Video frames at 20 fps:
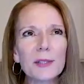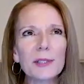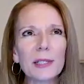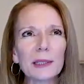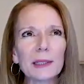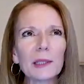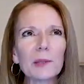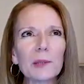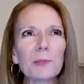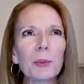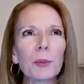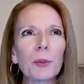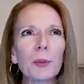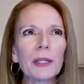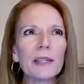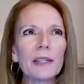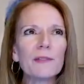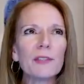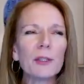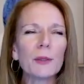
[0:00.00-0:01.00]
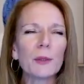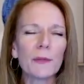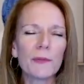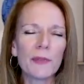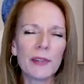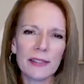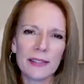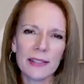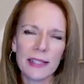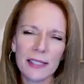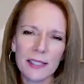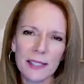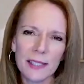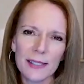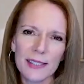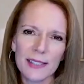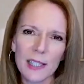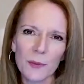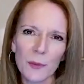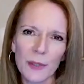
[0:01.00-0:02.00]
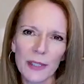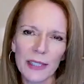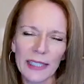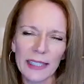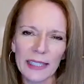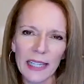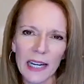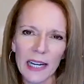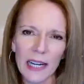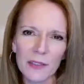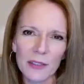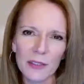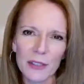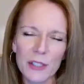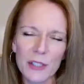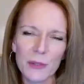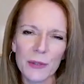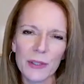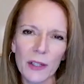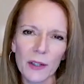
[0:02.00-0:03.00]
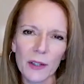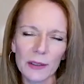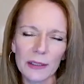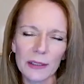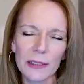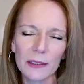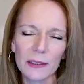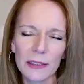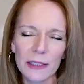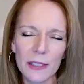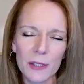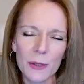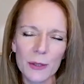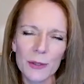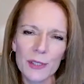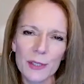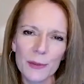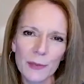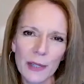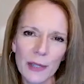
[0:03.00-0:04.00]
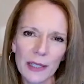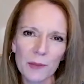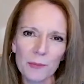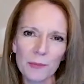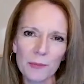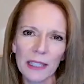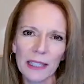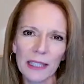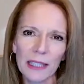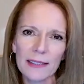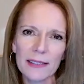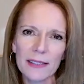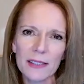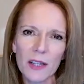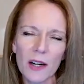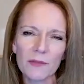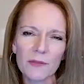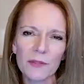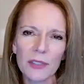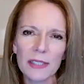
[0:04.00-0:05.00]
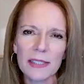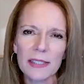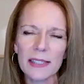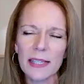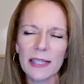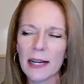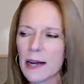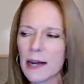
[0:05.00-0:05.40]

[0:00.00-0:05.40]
listeners a little preview of the sessions that we're going to cover during our Legal Issues and Reg Compliance Conference?